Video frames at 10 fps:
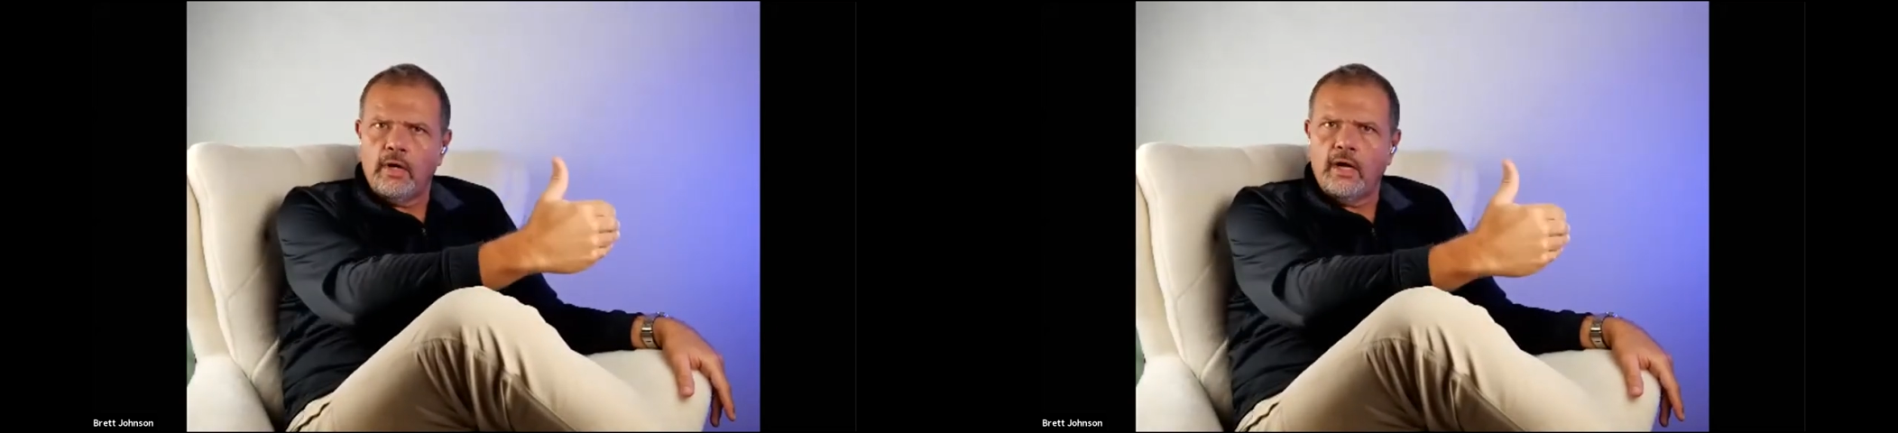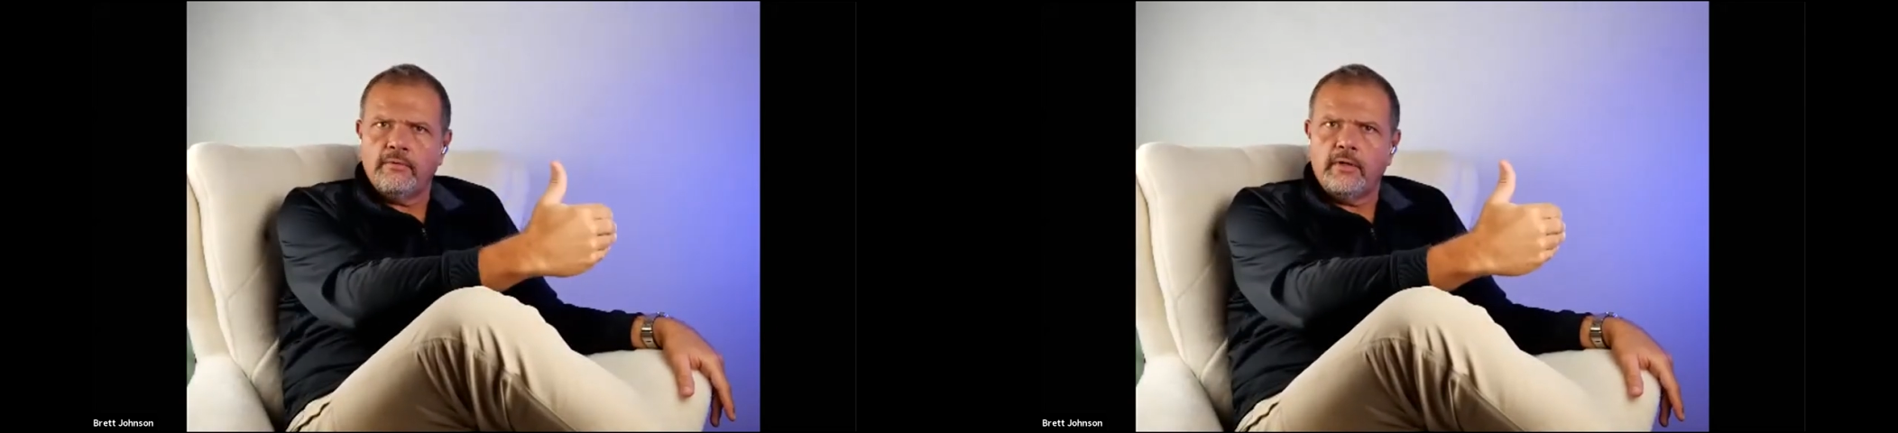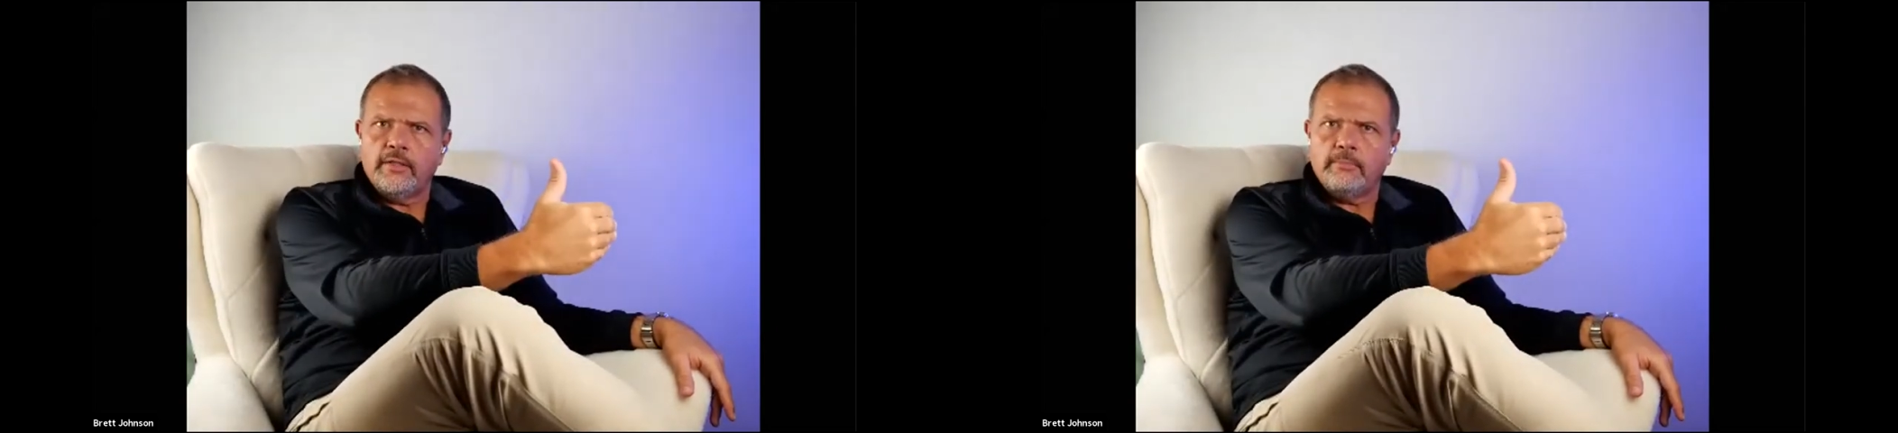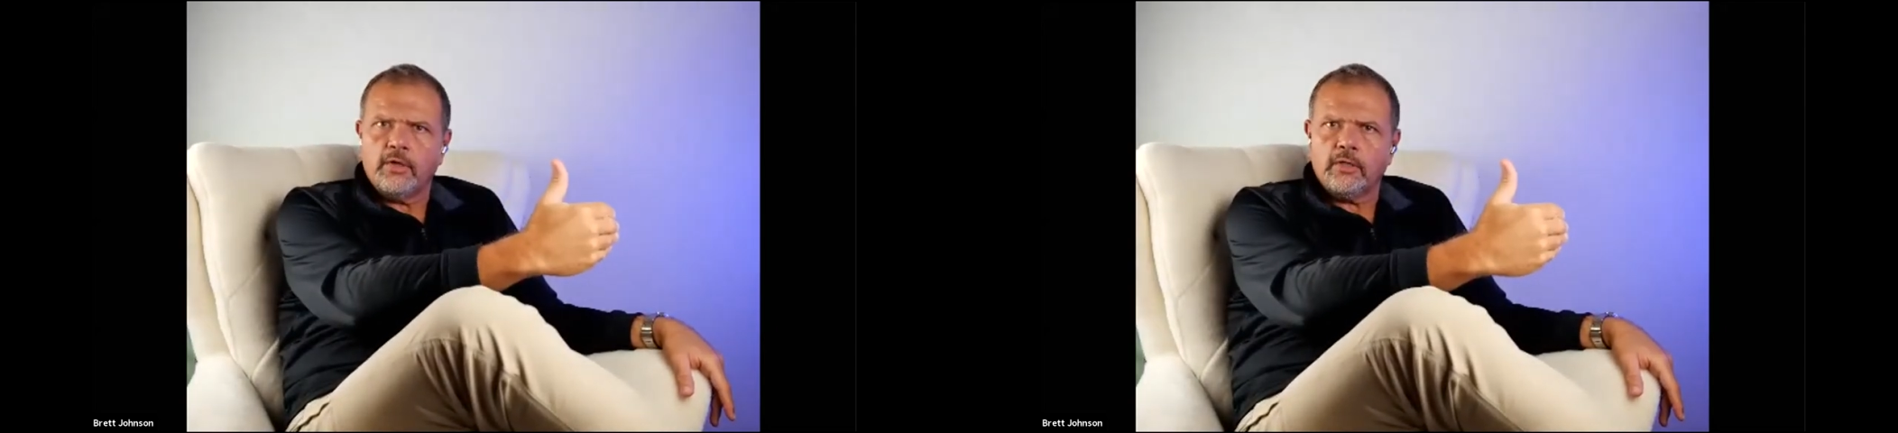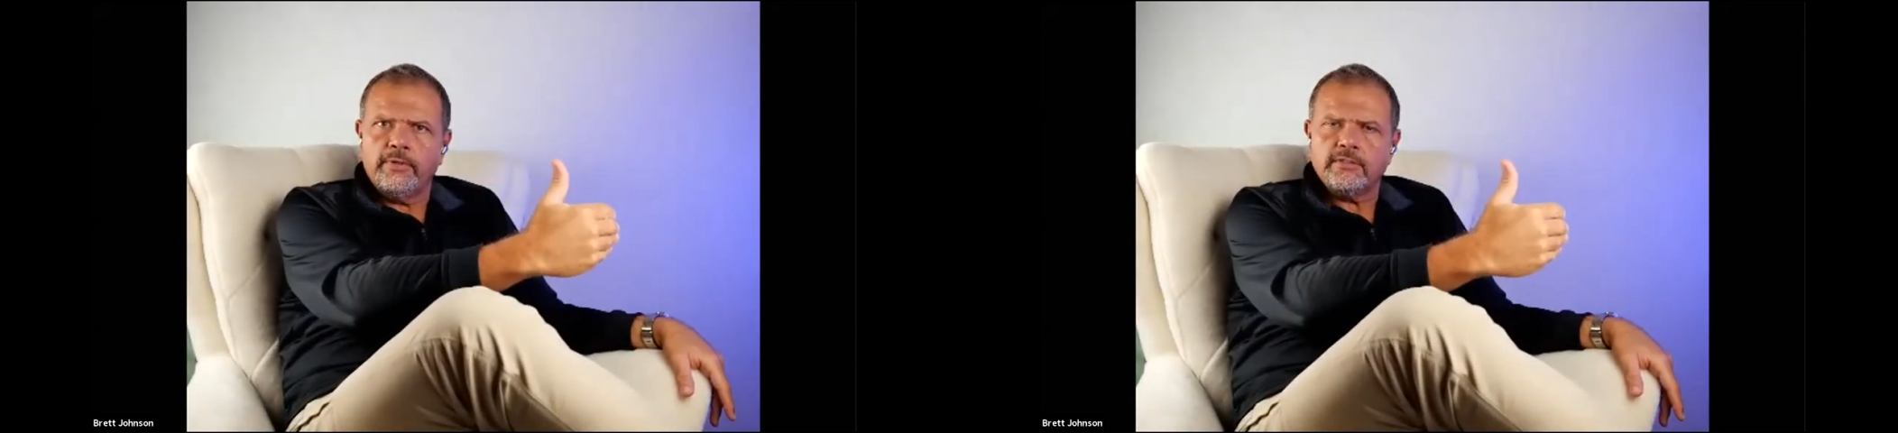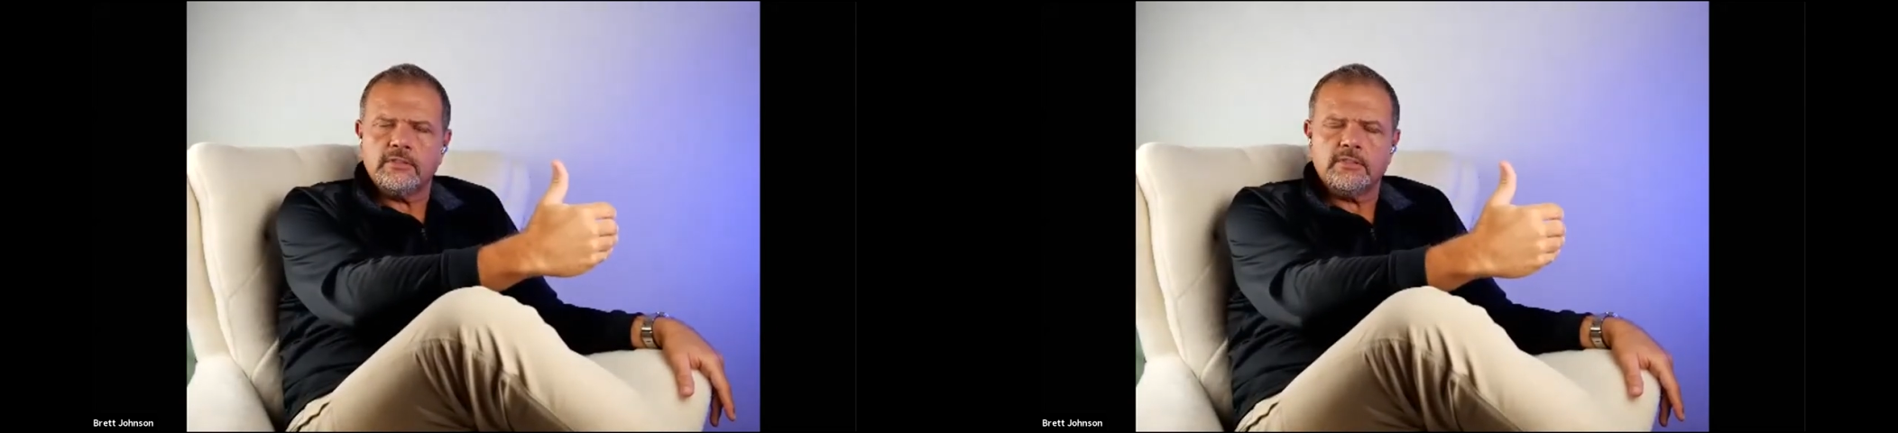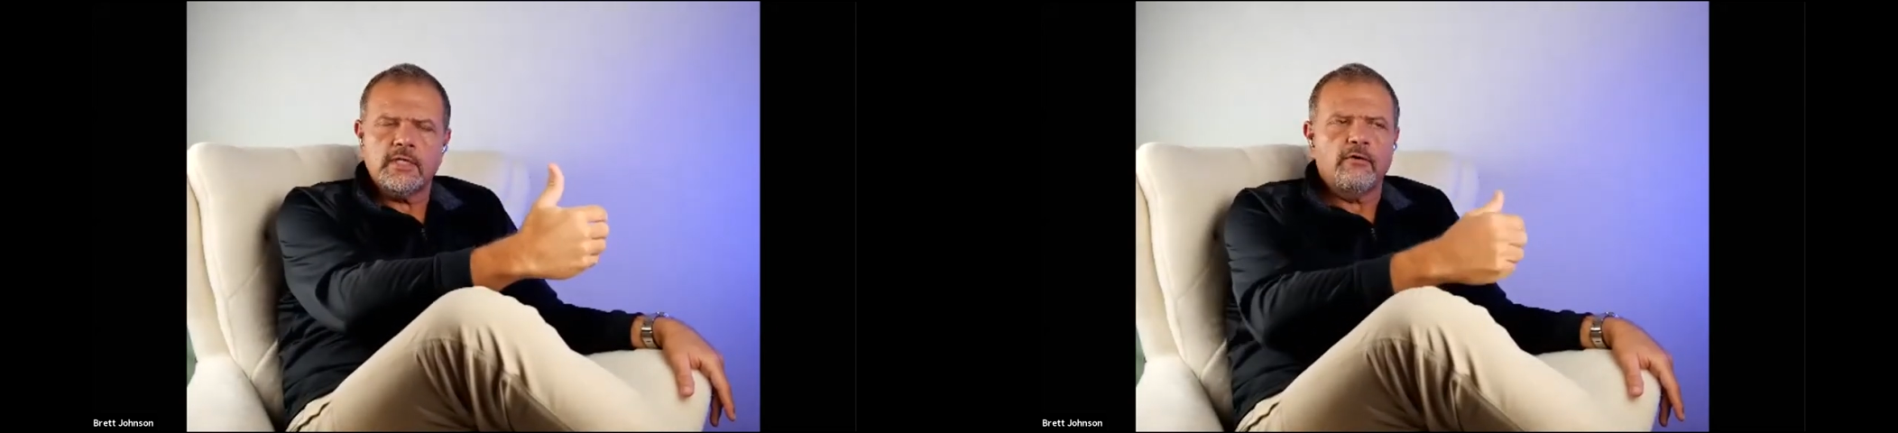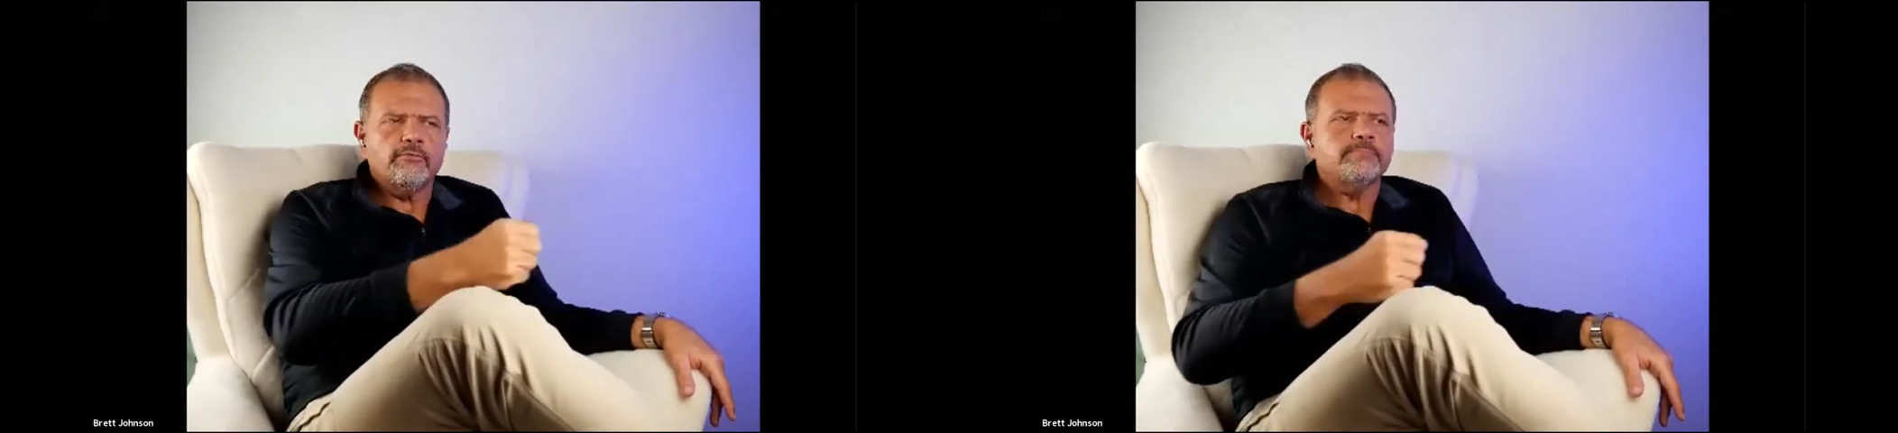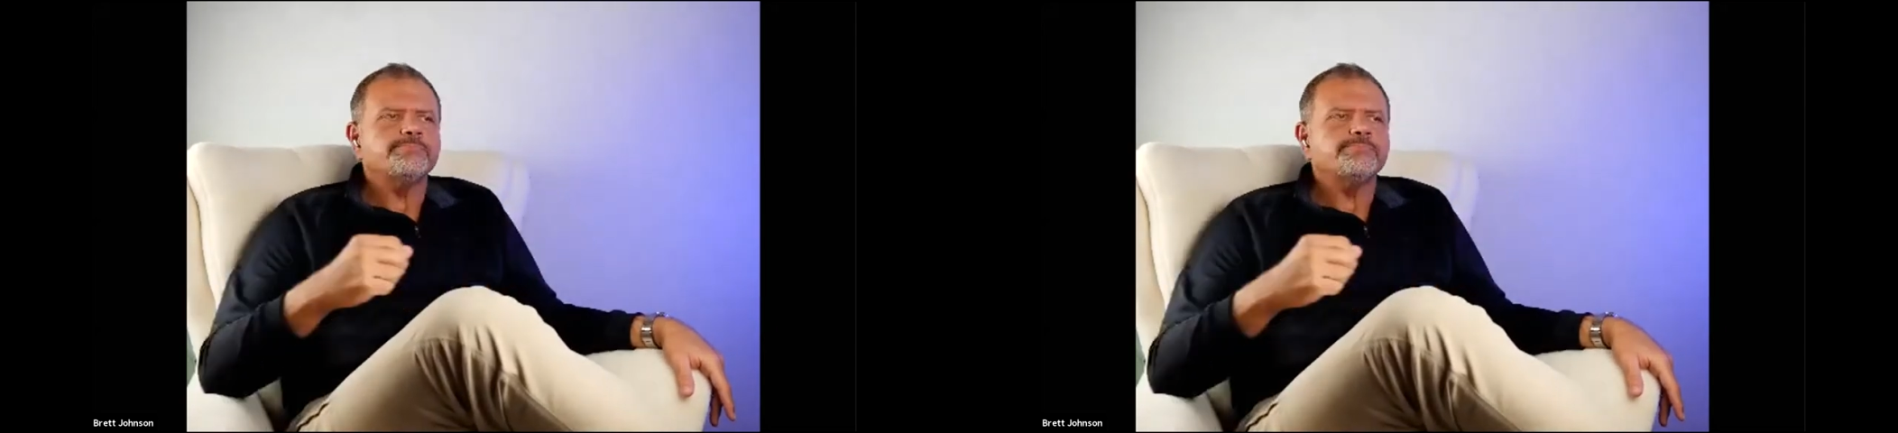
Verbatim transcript: on, on the marketplace itself.